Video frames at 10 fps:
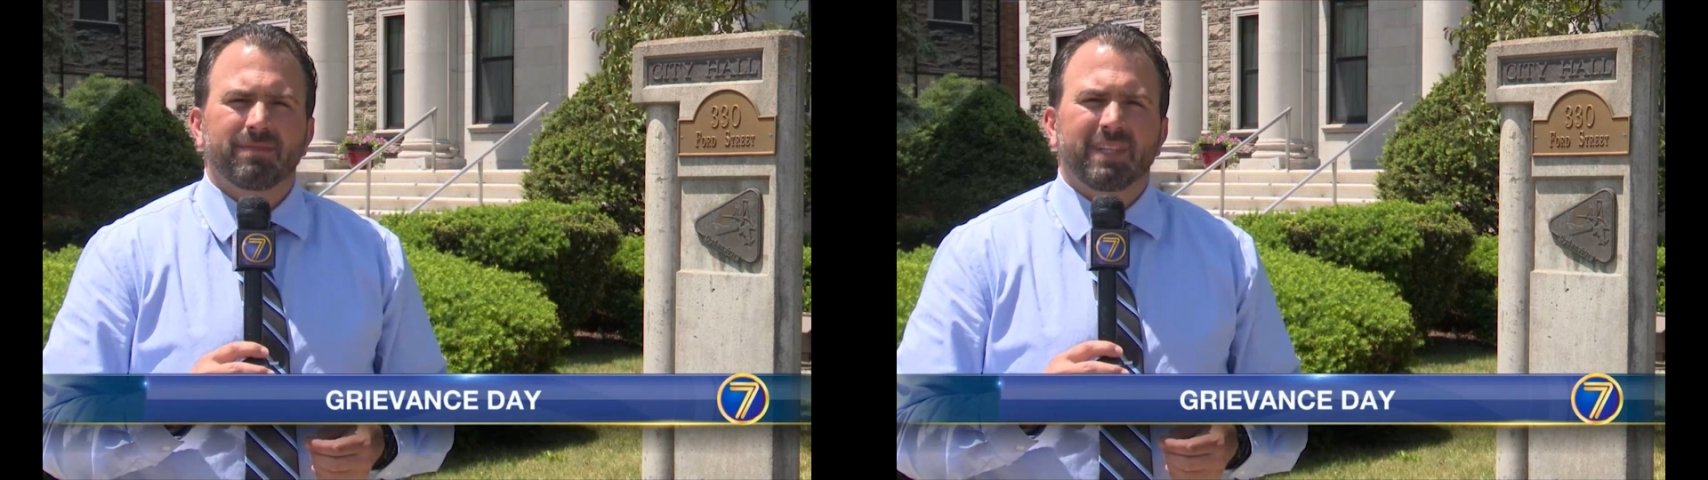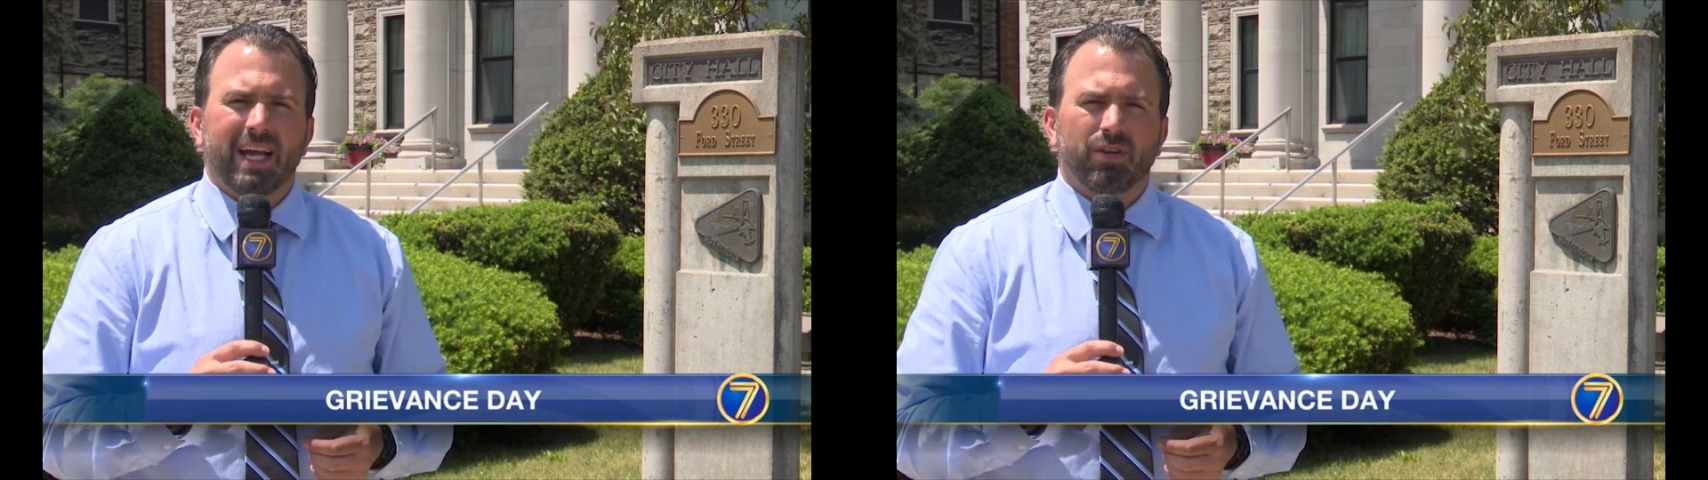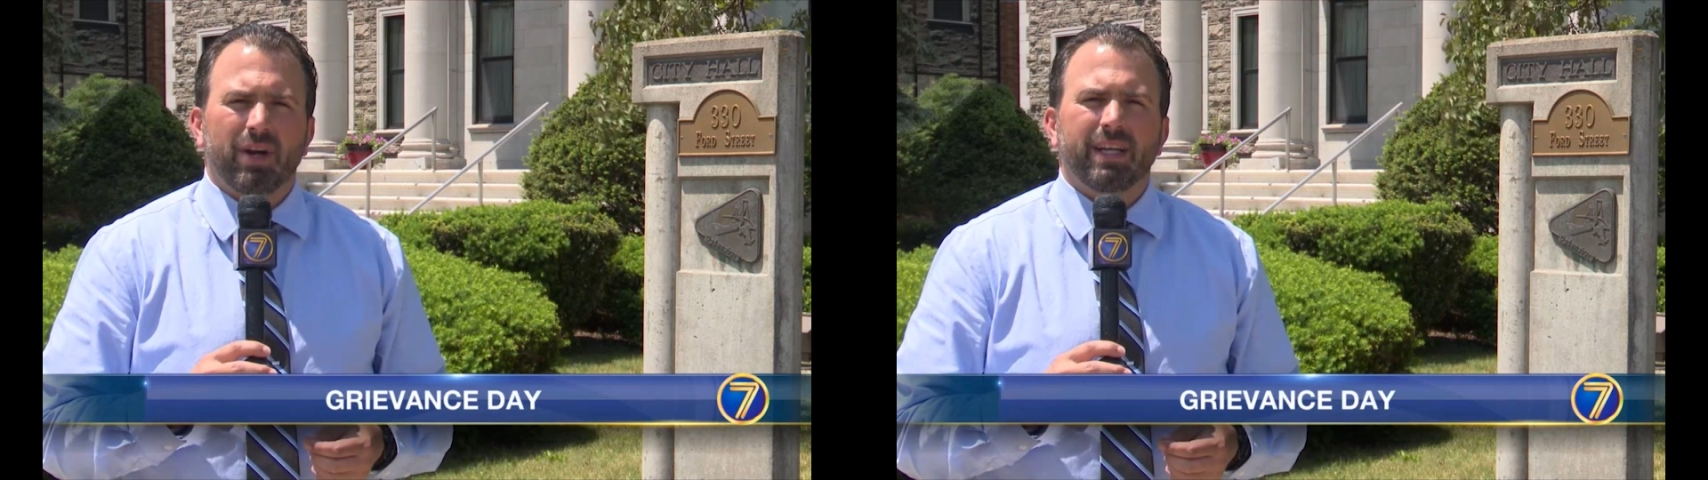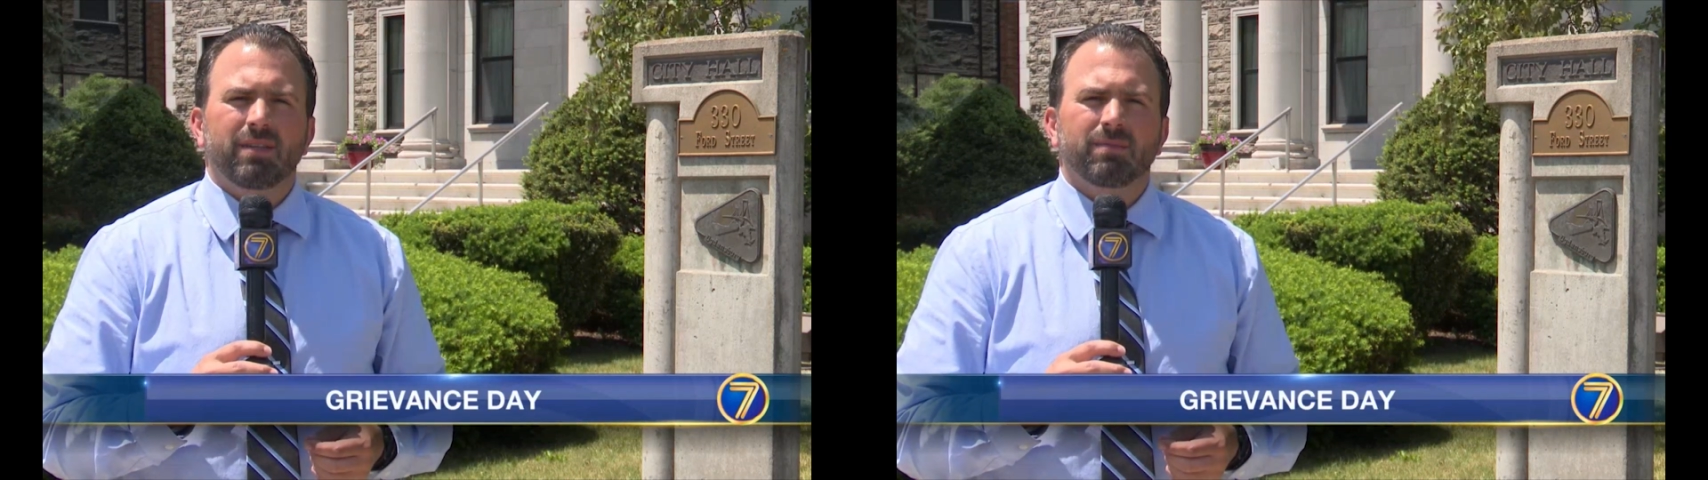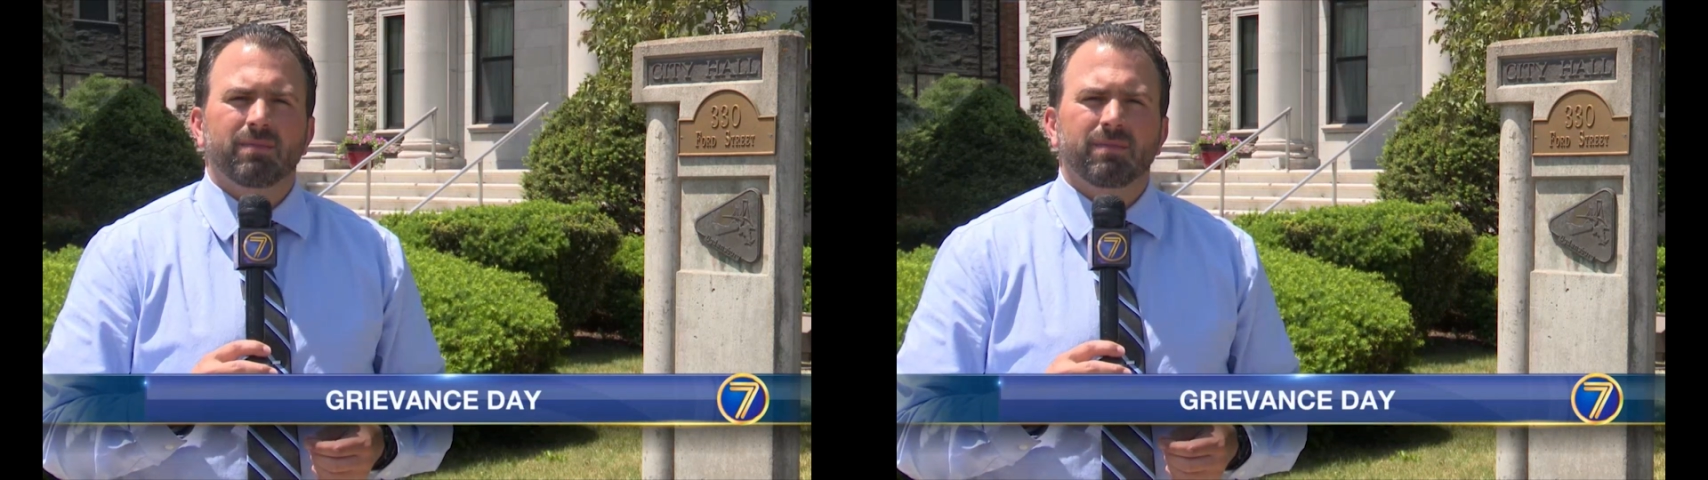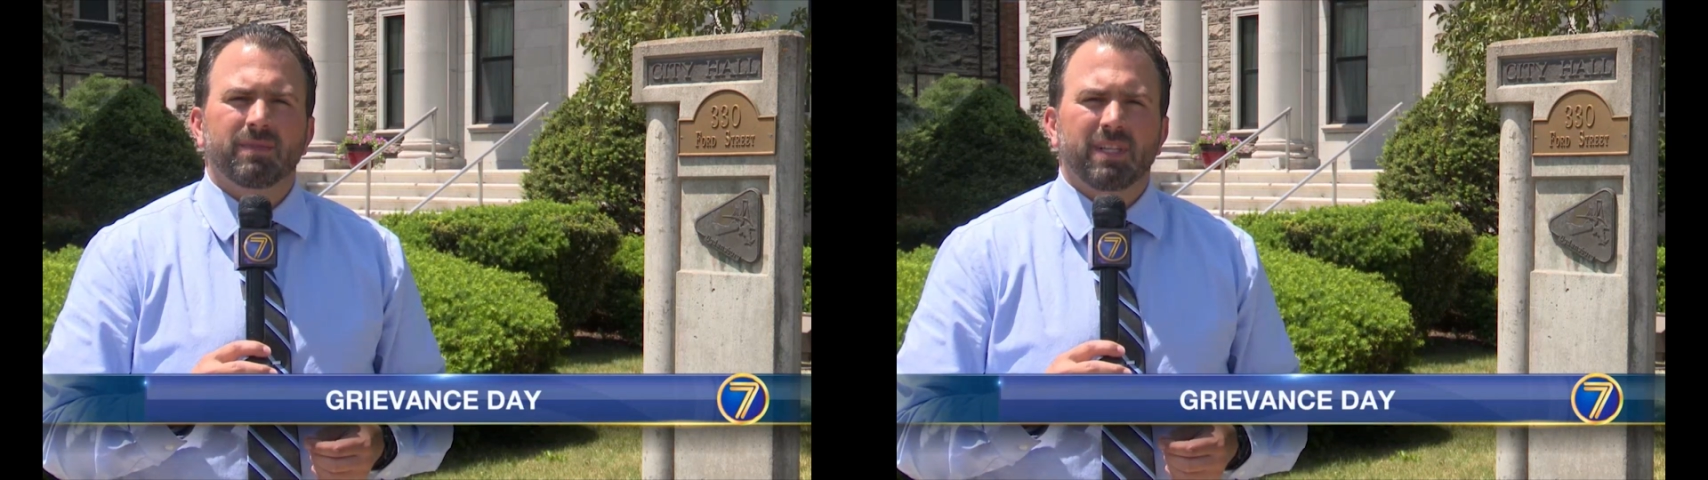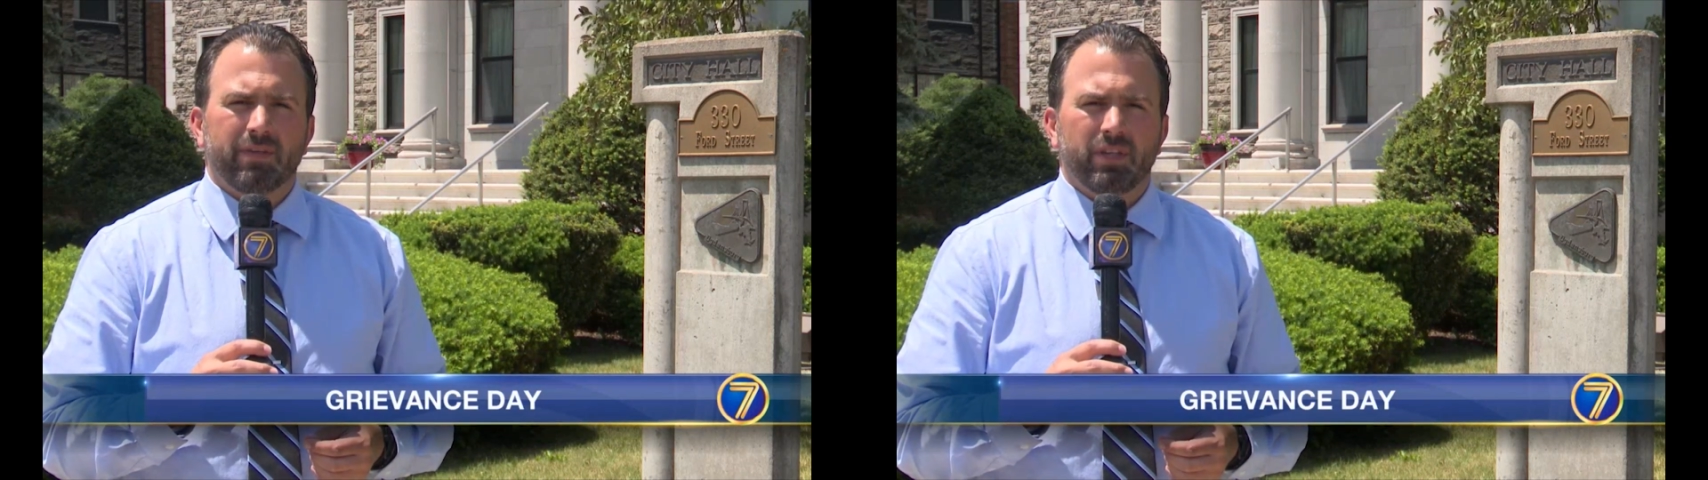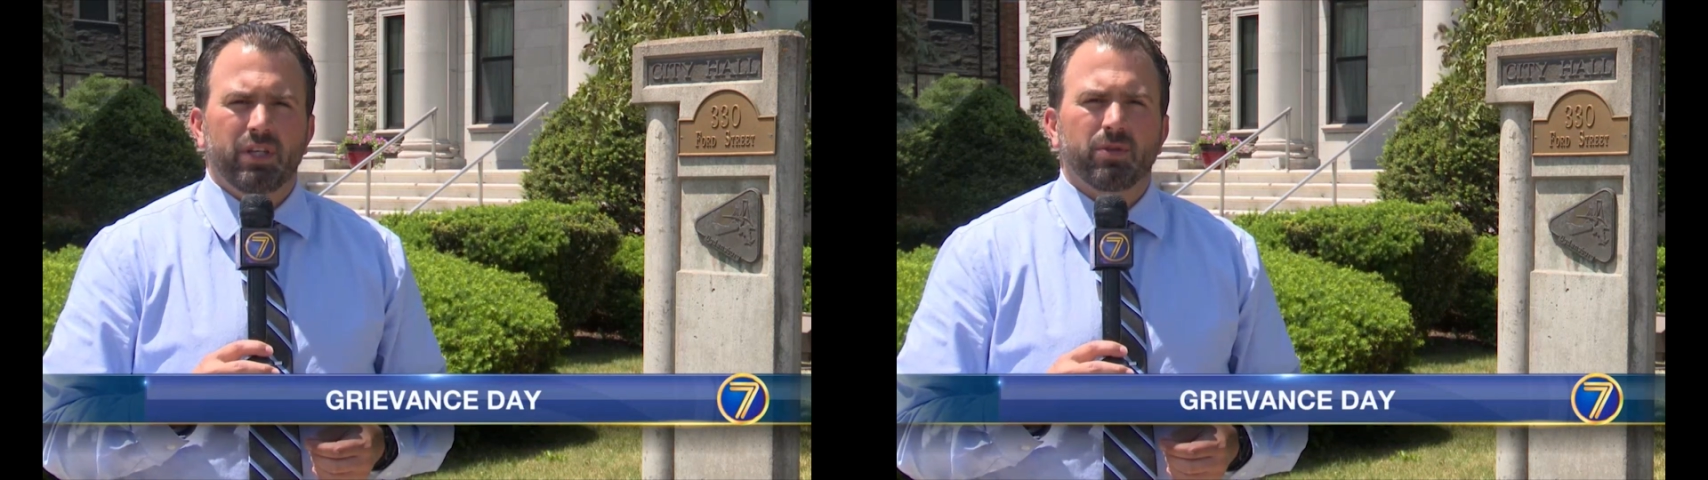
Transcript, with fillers: Zach Grady, 7